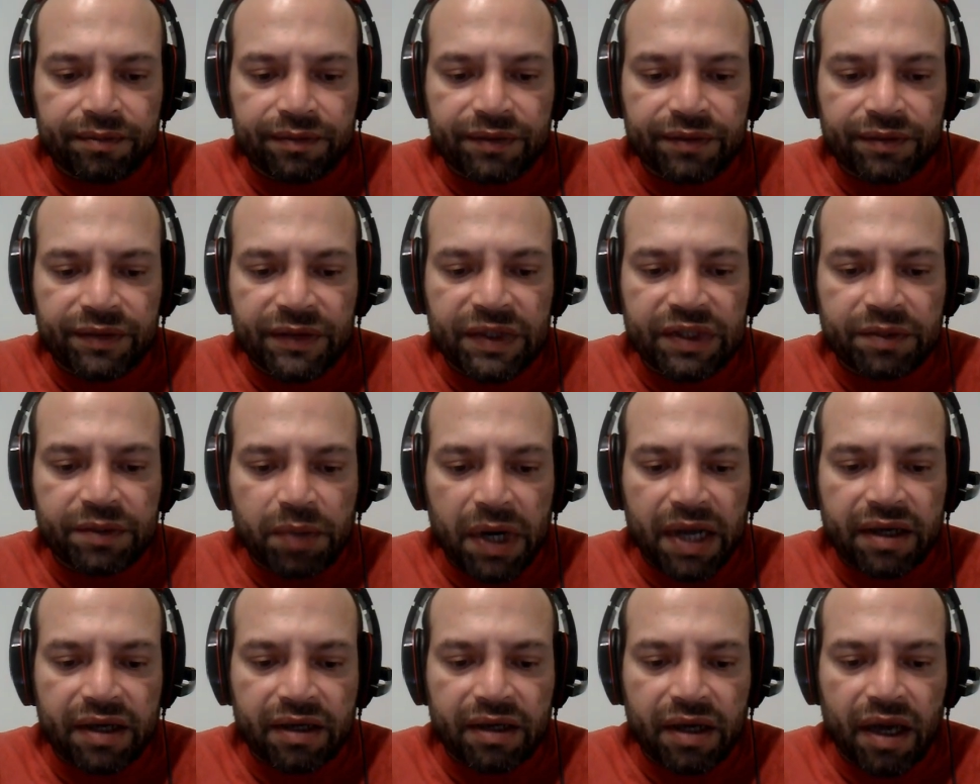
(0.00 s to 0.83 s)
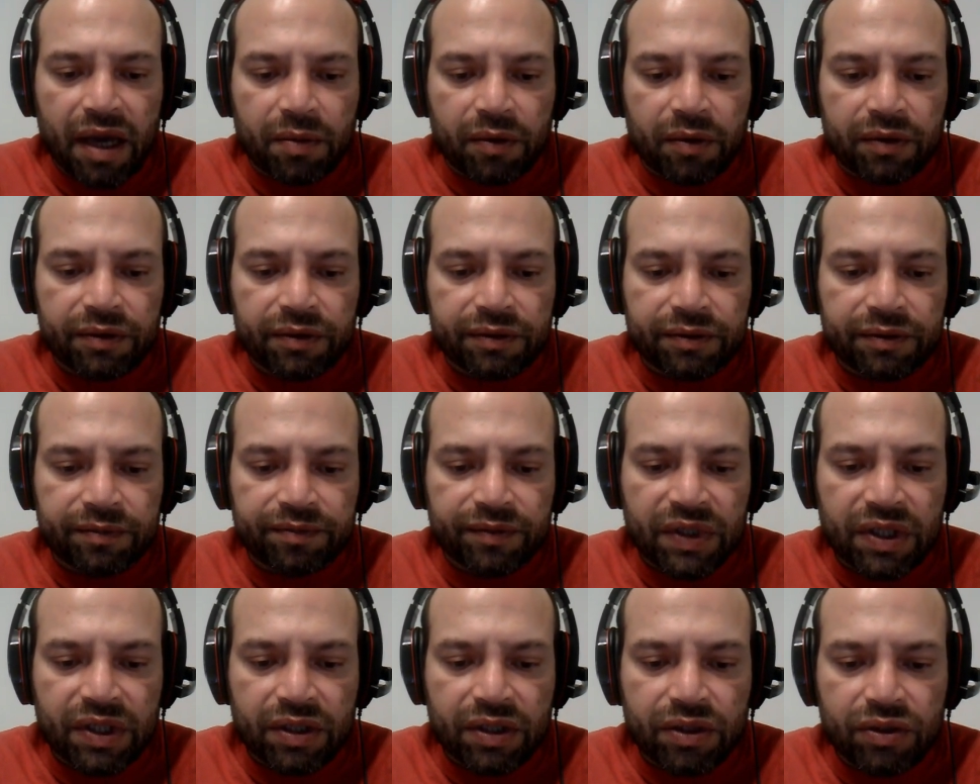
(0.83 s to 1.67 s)
Display cables,
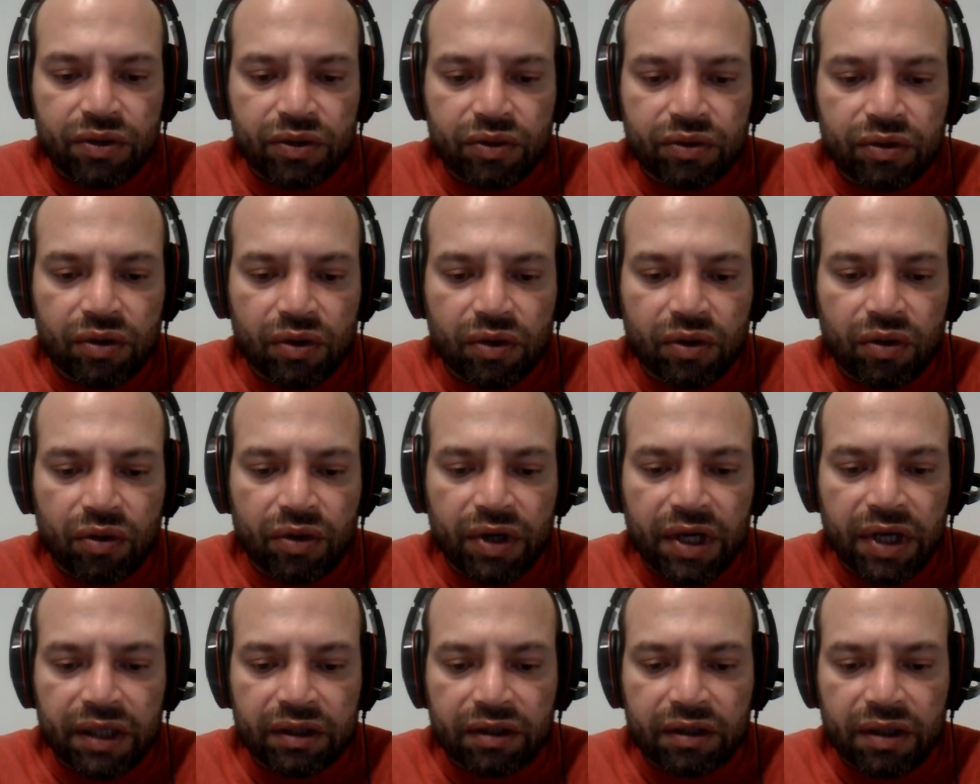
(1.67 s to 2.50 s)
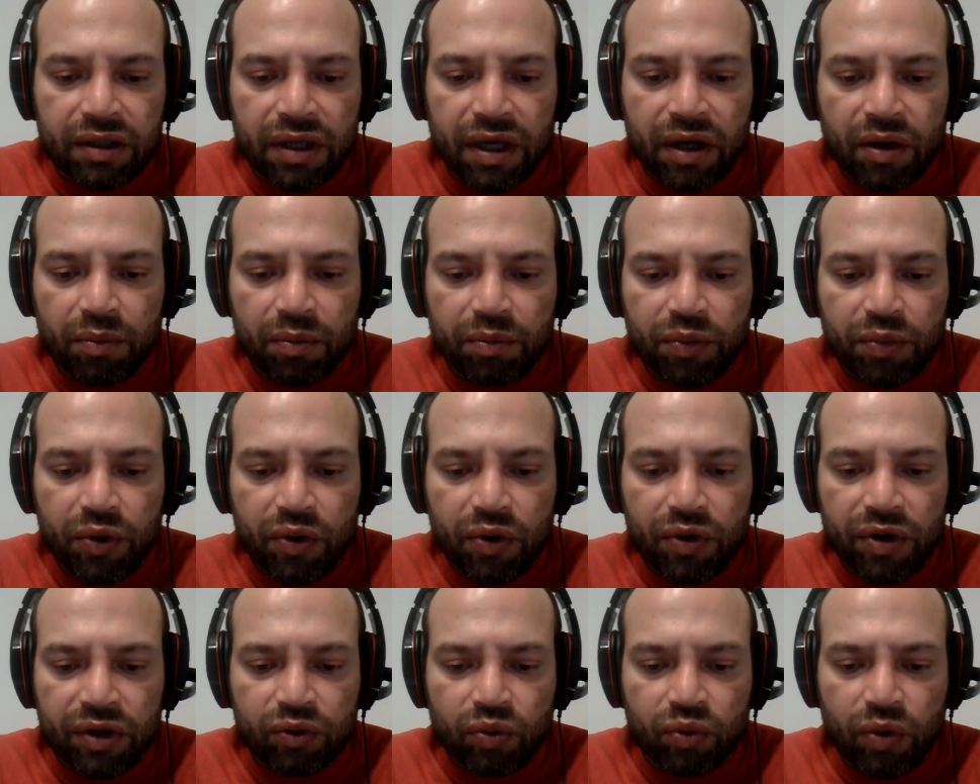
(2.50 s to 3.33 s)
used to connect a
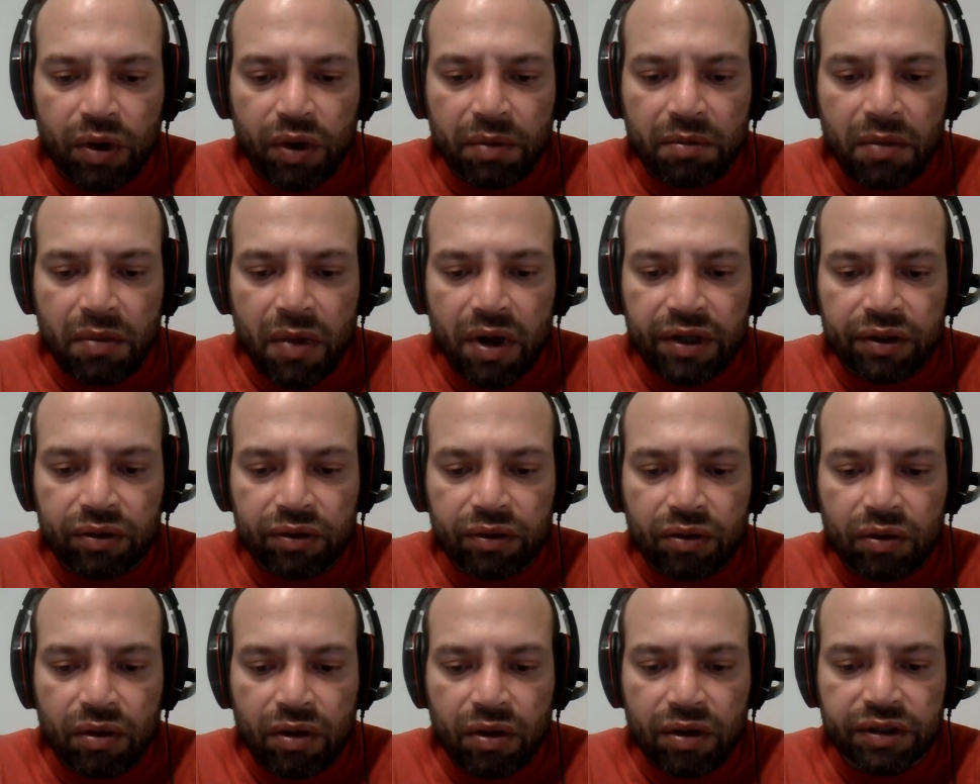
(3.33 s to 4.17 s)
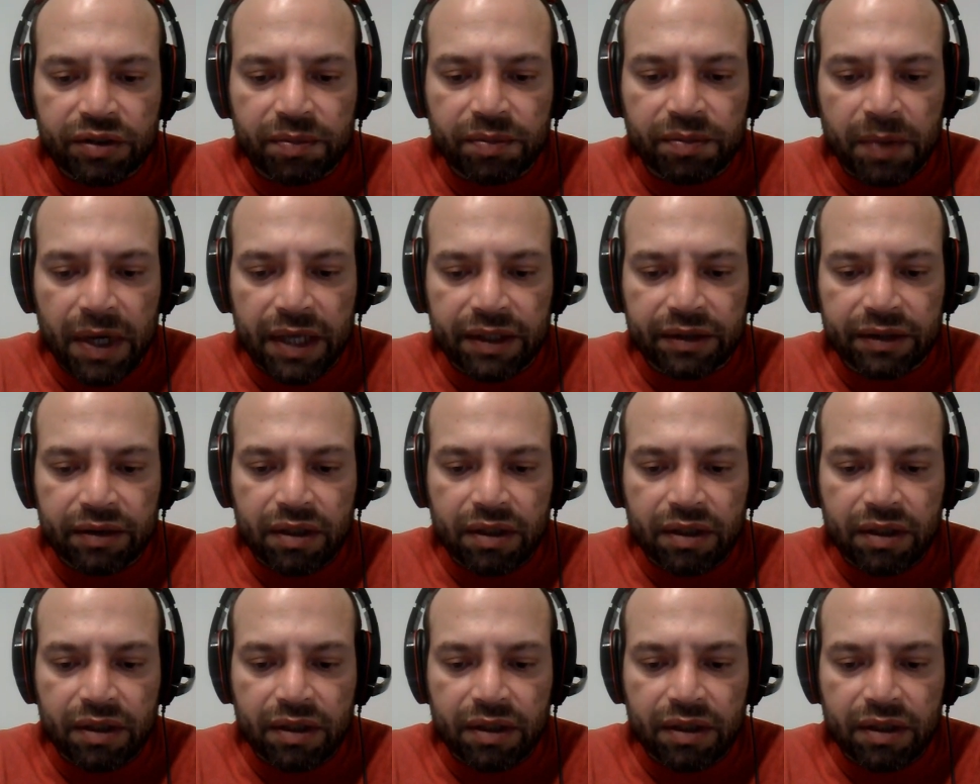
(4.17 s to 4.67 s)
computer to a monitor or display,